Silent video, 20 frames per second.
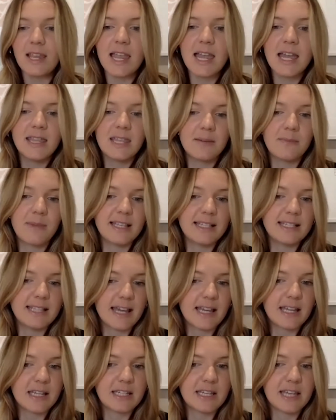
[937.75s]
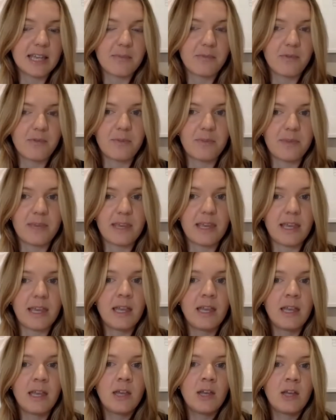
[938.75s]
And then my second tip would be
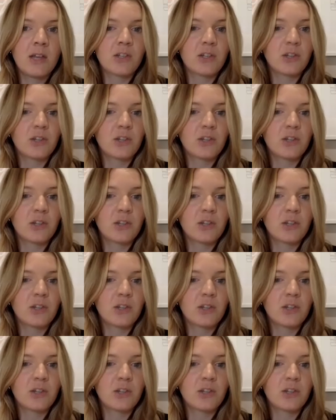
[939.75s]
to